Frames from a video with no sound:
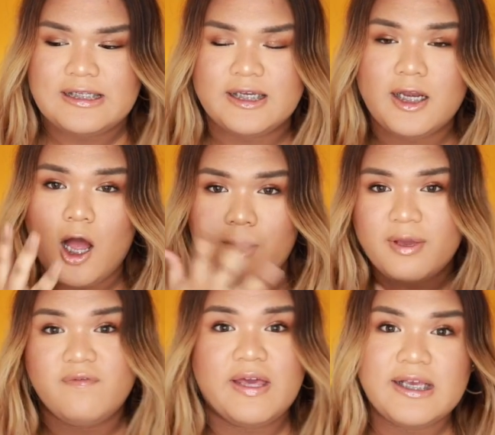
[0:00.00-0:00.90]
did on
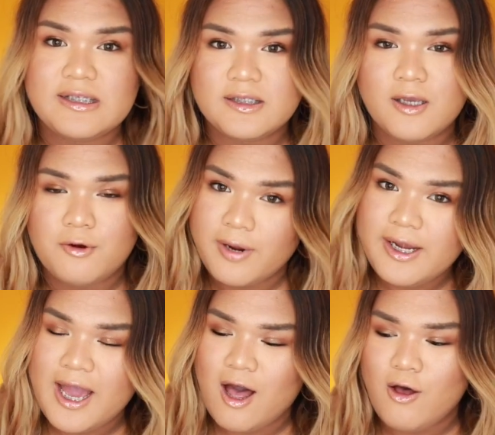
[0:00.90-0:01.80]
my face right
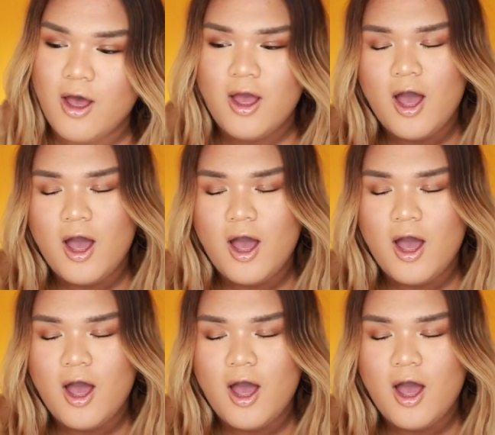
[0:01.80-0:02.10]
now.